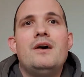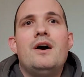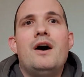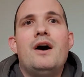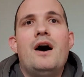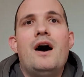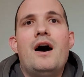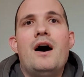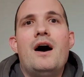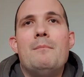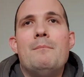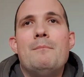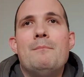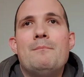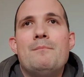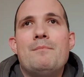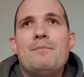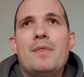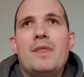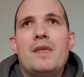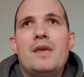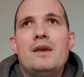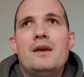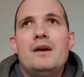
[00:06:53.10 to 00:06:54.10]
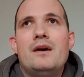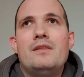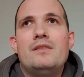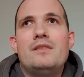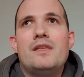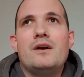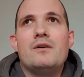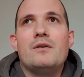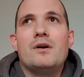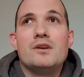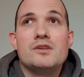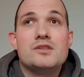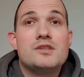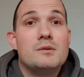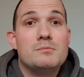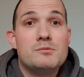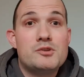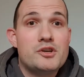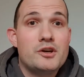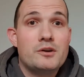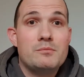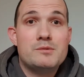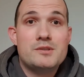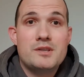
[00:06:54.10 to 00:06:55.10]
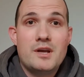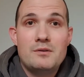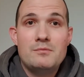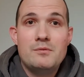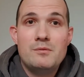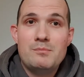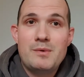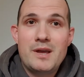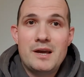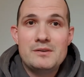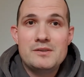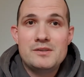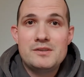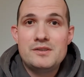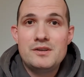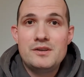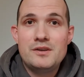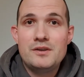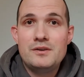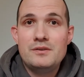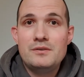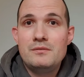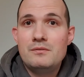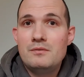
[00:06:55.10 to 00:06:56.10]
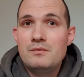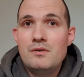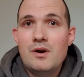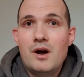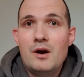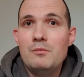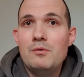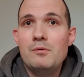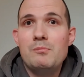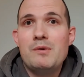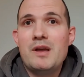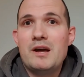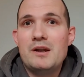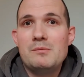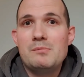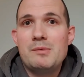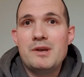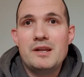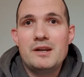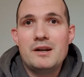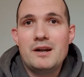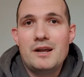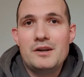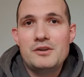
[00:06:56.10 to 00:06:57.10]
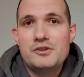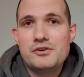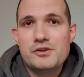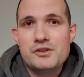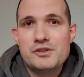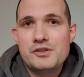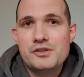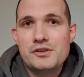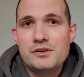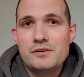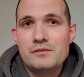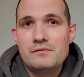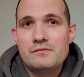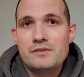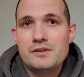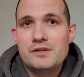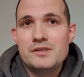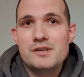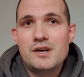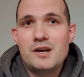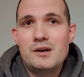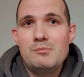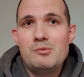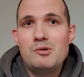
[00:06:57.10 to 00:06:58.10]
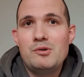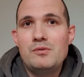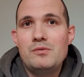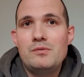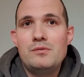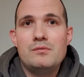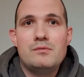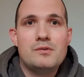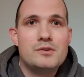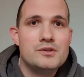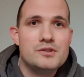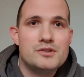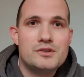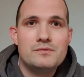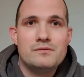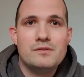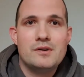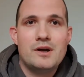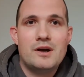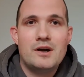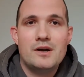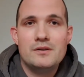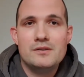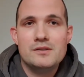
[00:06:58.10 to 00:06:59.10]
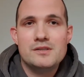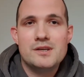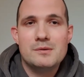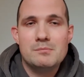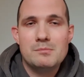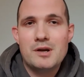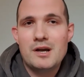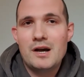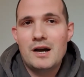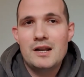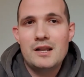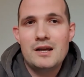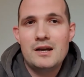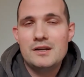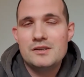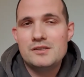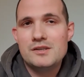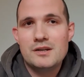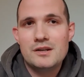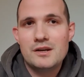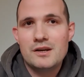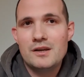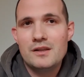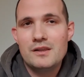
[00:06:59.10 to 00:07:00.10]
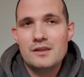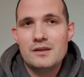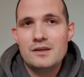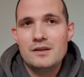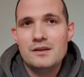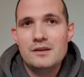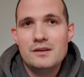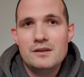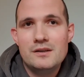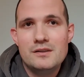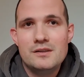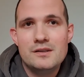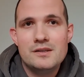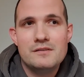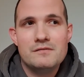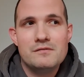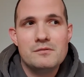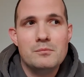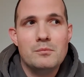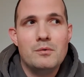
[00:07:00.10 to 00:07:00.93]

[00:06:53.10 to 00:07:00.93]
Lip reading: There are some jobs that I wouldn't be able to do. I wouldn't be able to be an electrician, for example, because you rely on some color to look at the different